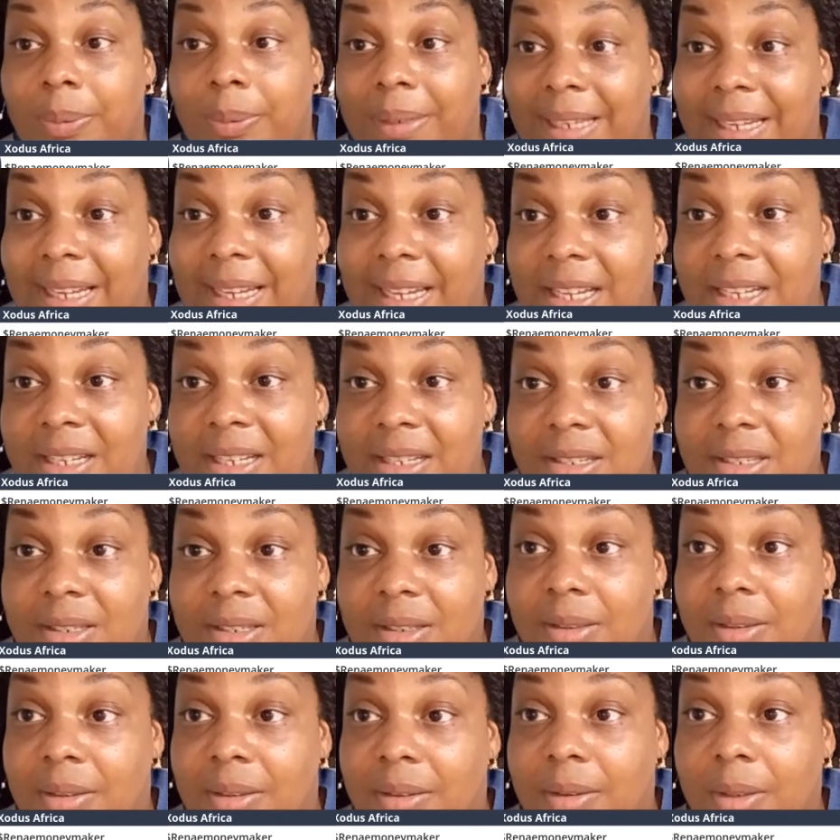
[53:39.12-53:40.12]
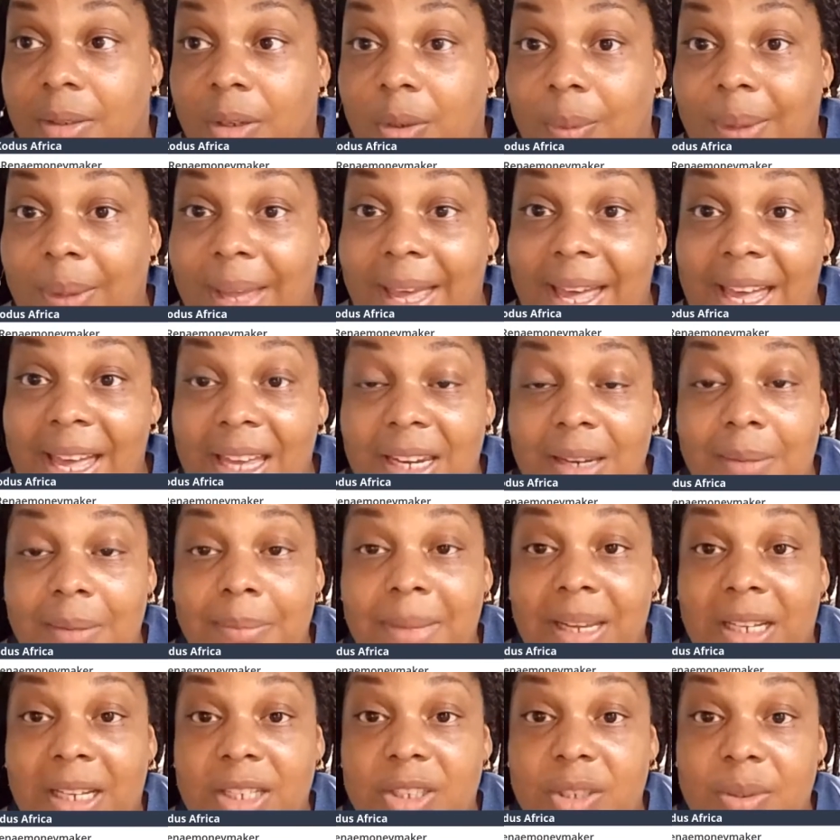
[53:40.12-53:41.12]
Please go ahead
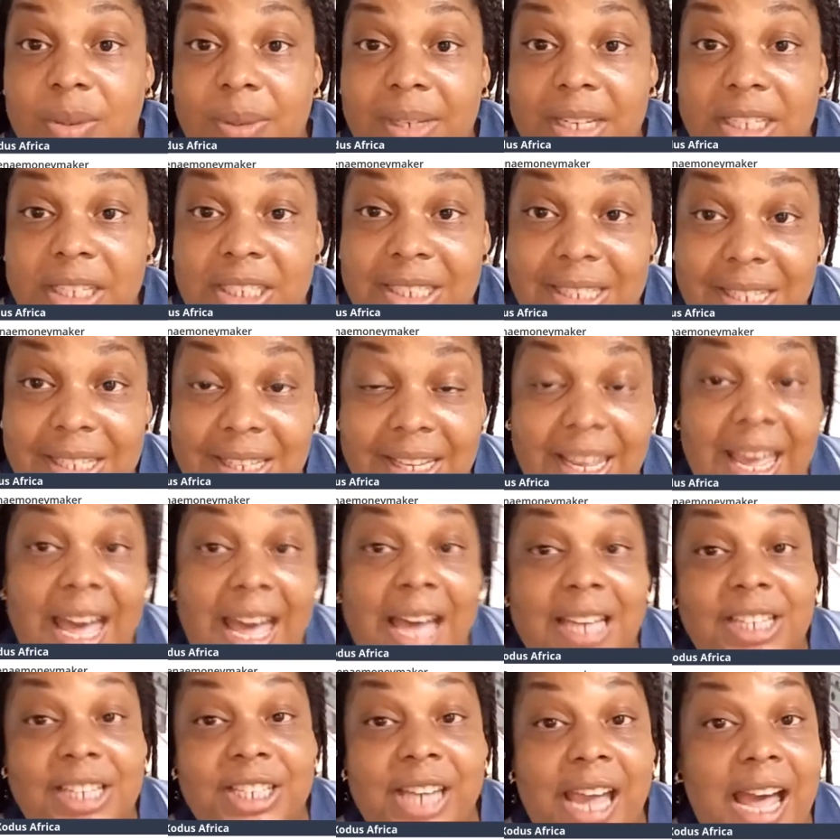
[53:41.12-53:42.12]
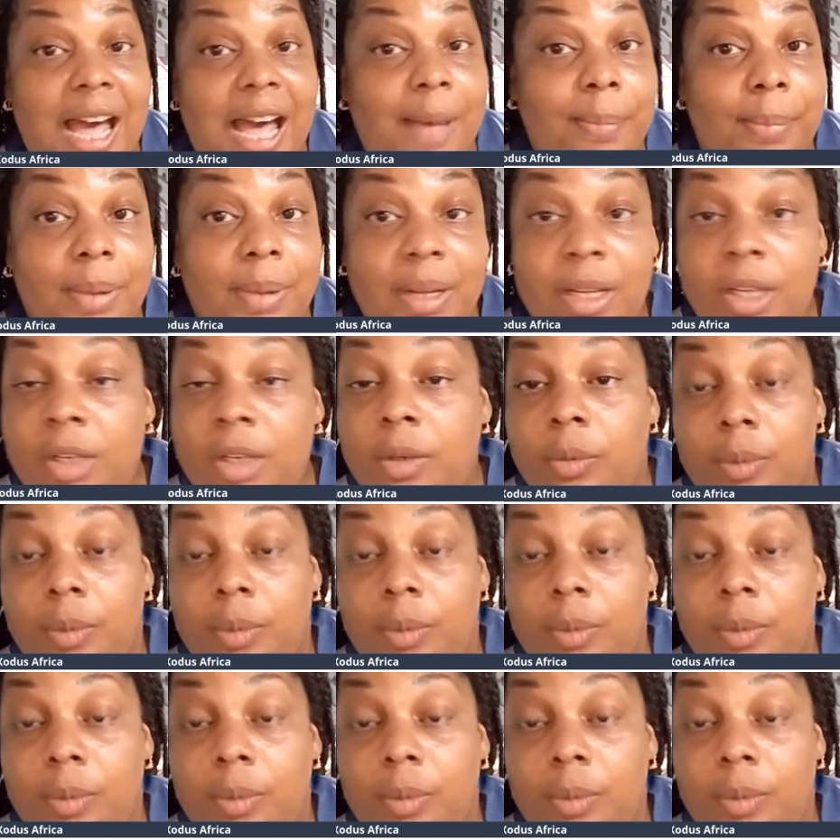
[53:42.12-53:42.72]
and make a donation to the Cash App.